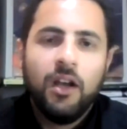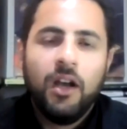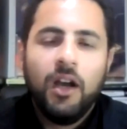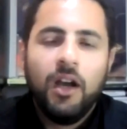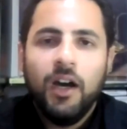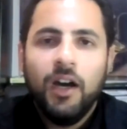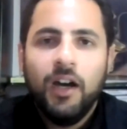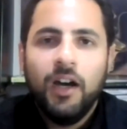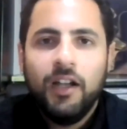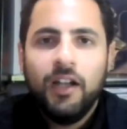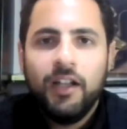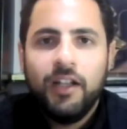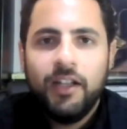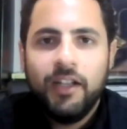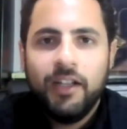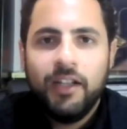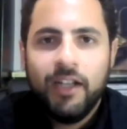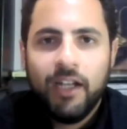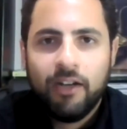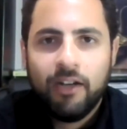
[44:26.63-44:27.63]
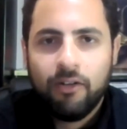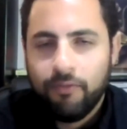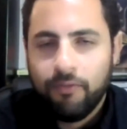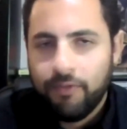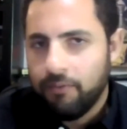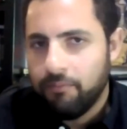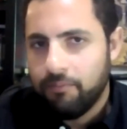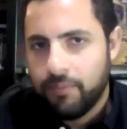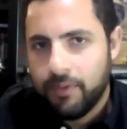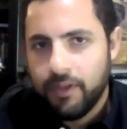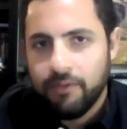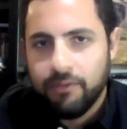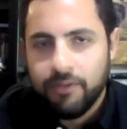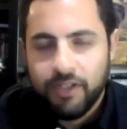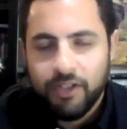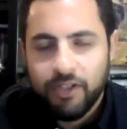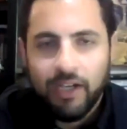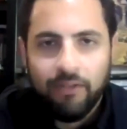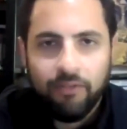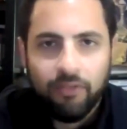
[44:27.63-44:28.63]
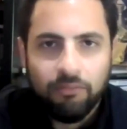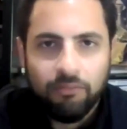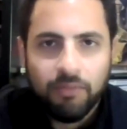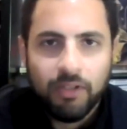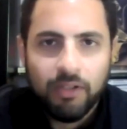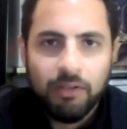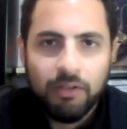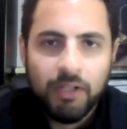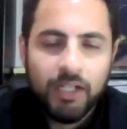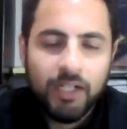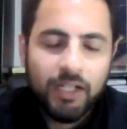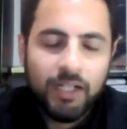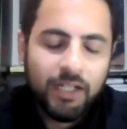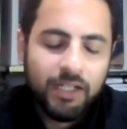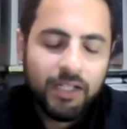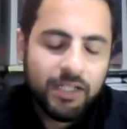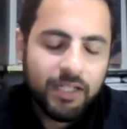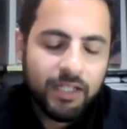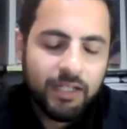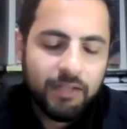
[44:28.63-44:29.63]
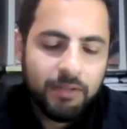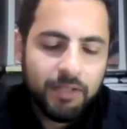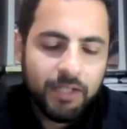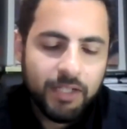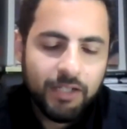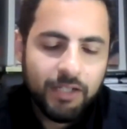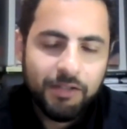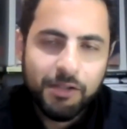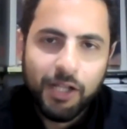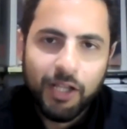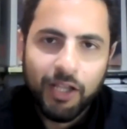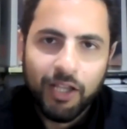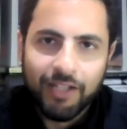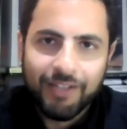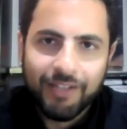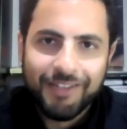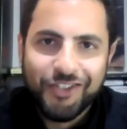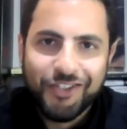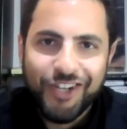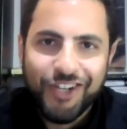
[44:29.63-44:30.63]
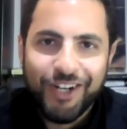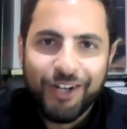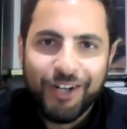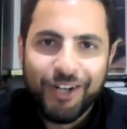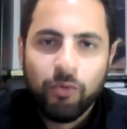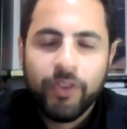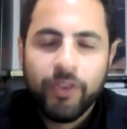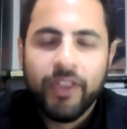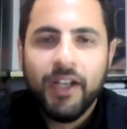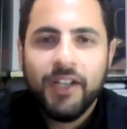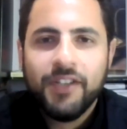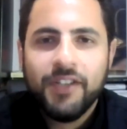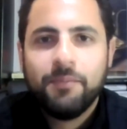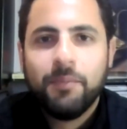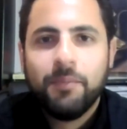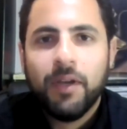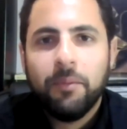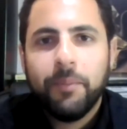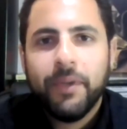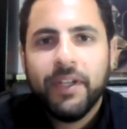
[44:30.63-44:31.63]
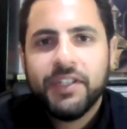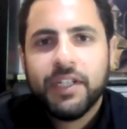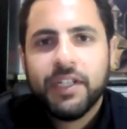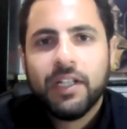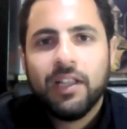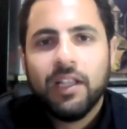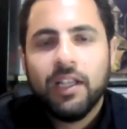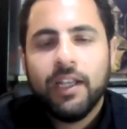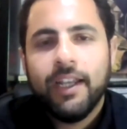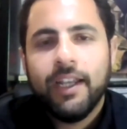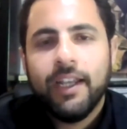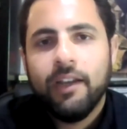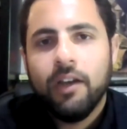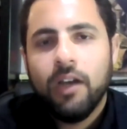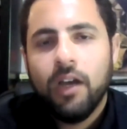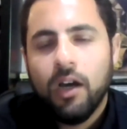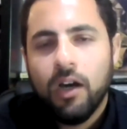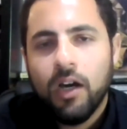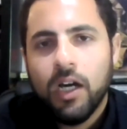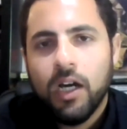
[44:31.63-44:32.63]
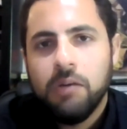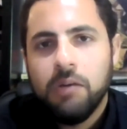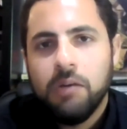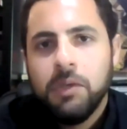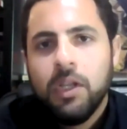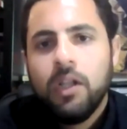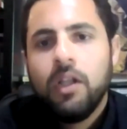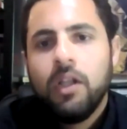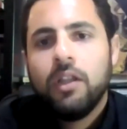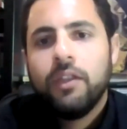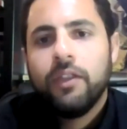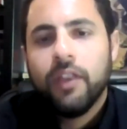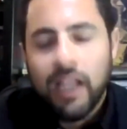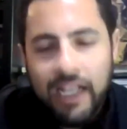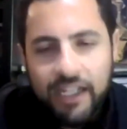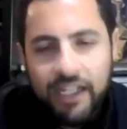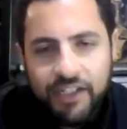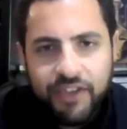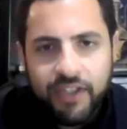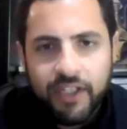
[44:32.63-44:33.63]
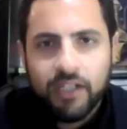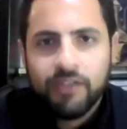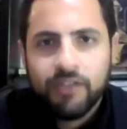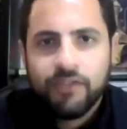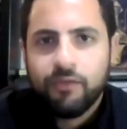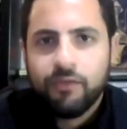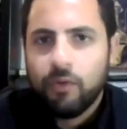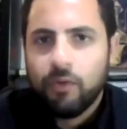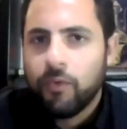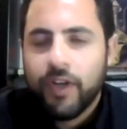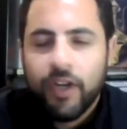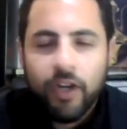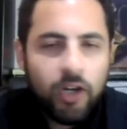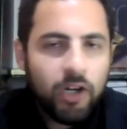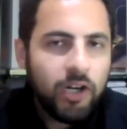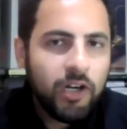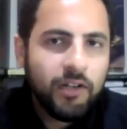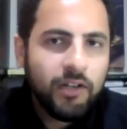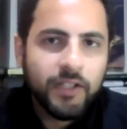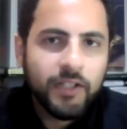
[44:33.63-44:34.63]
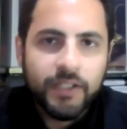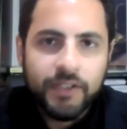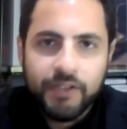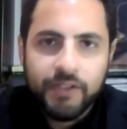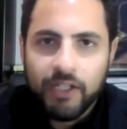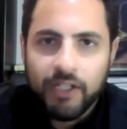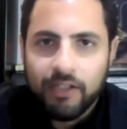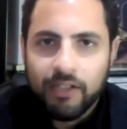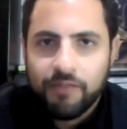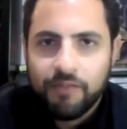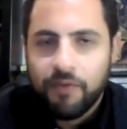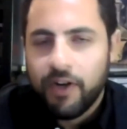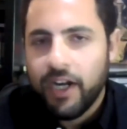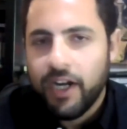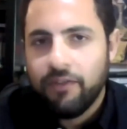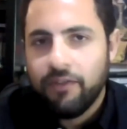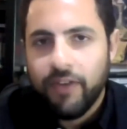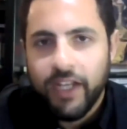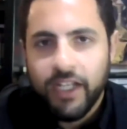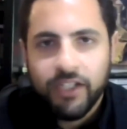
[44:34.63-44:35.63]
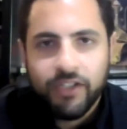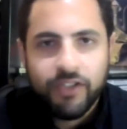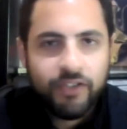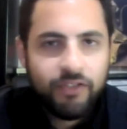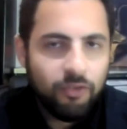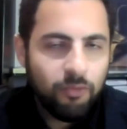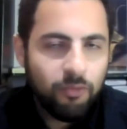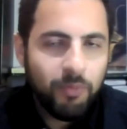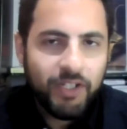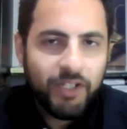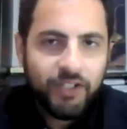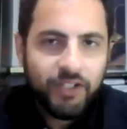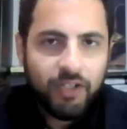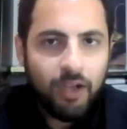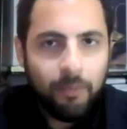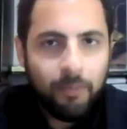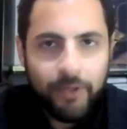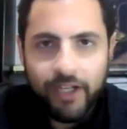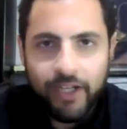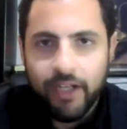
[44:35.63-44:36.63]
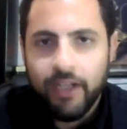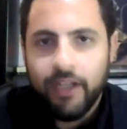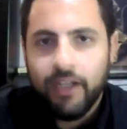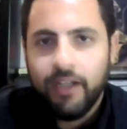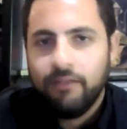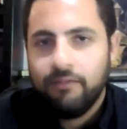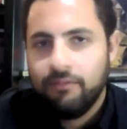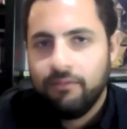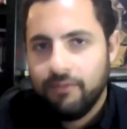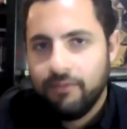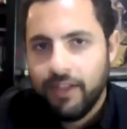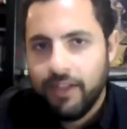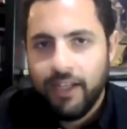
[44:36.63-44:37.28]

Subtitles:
I don't know if you have a lot to share with us, but basically the last thing that we heard is it's very advanced. Nobody's stopping it.